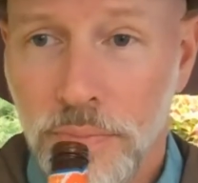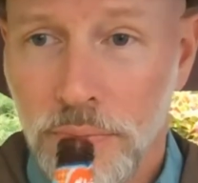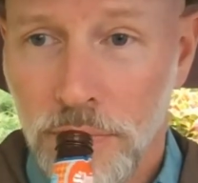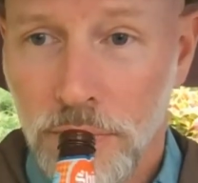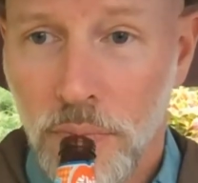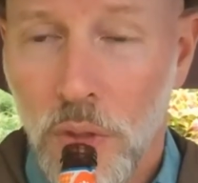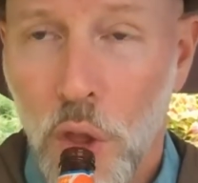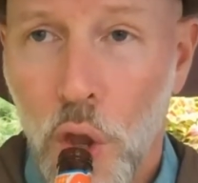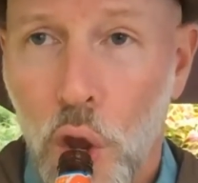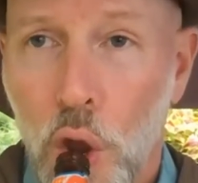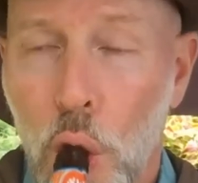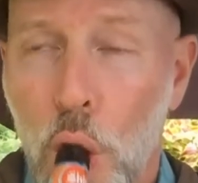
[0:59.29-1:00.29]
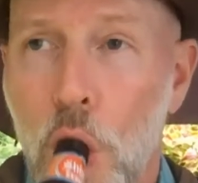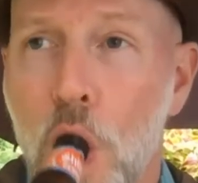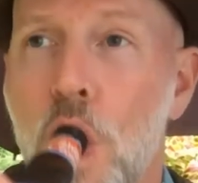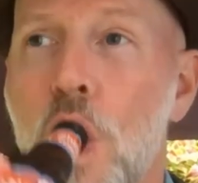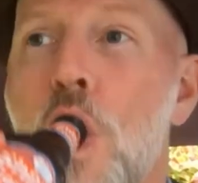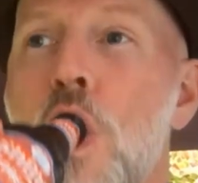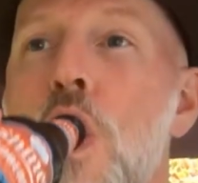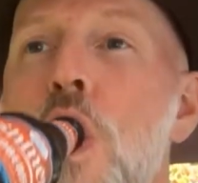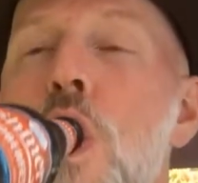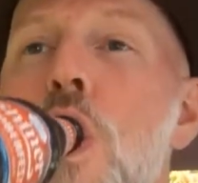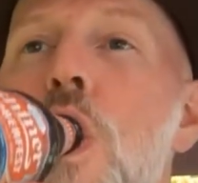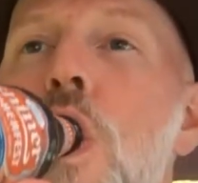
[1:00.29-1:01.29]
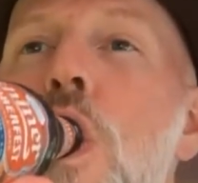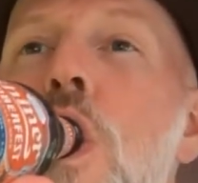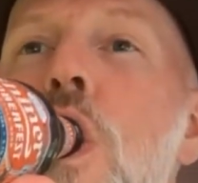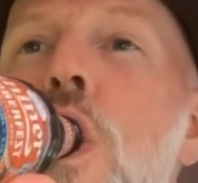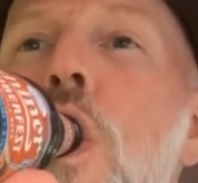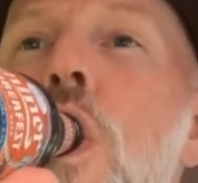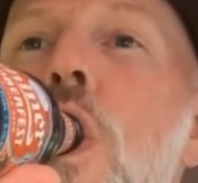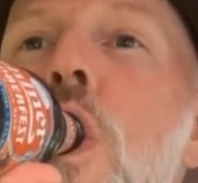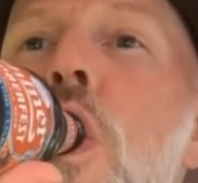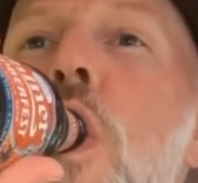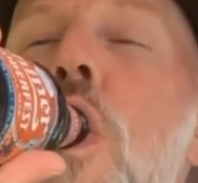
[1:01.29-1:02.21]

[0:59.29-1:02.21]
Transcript: Nobody speaks.